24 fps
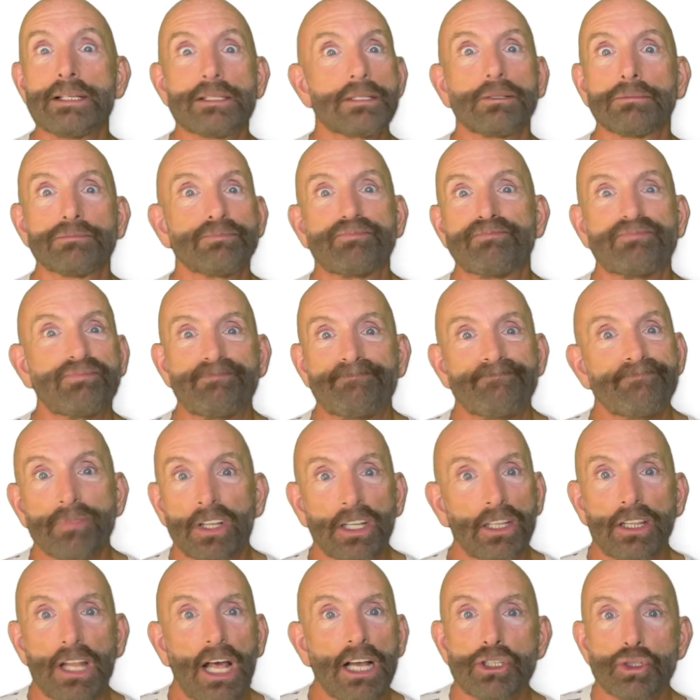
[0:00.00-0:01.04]
till
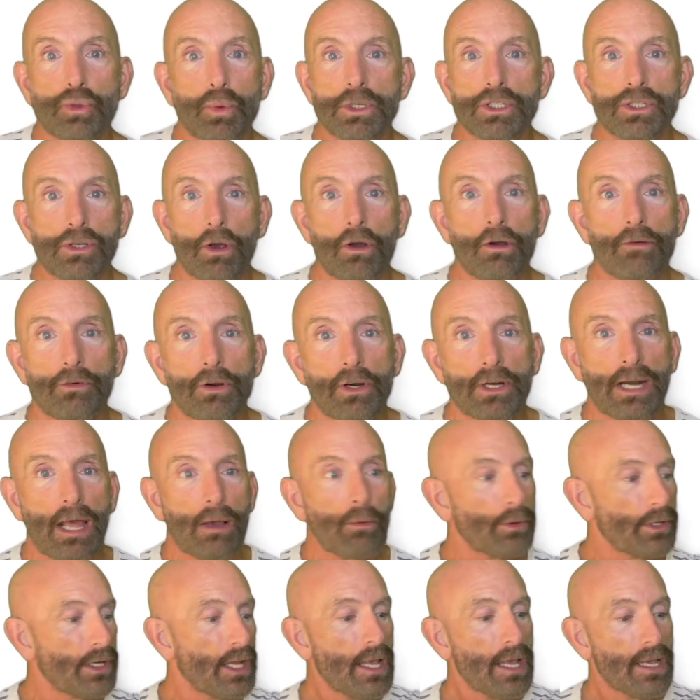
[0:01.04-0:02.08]
lunch was over, and I
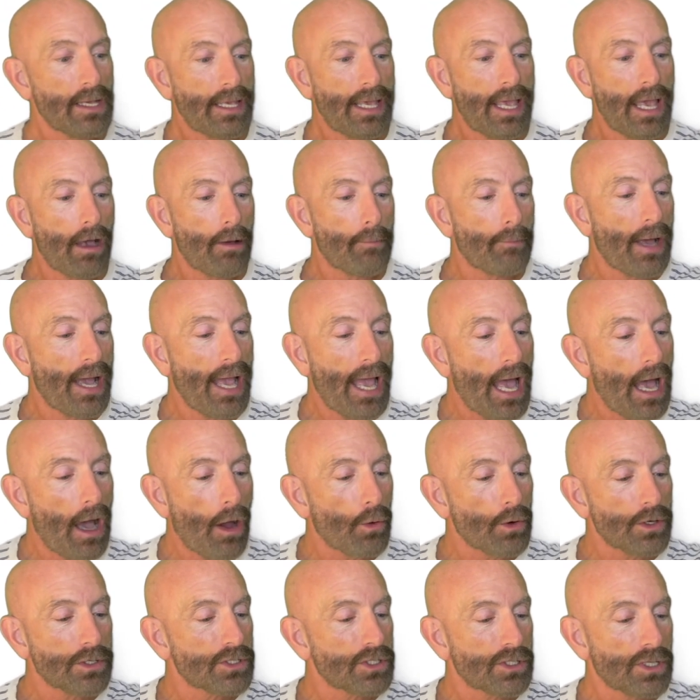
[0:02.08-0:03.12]
would count my
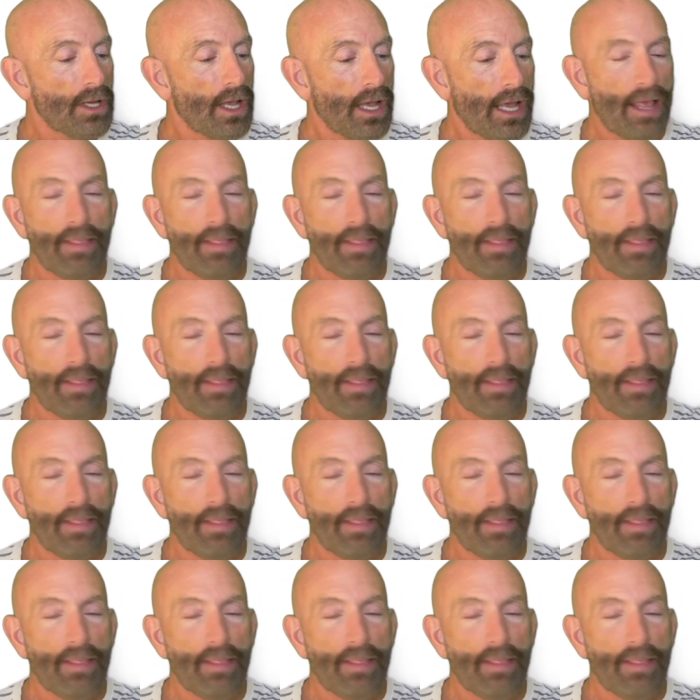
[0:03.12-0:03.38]
hours,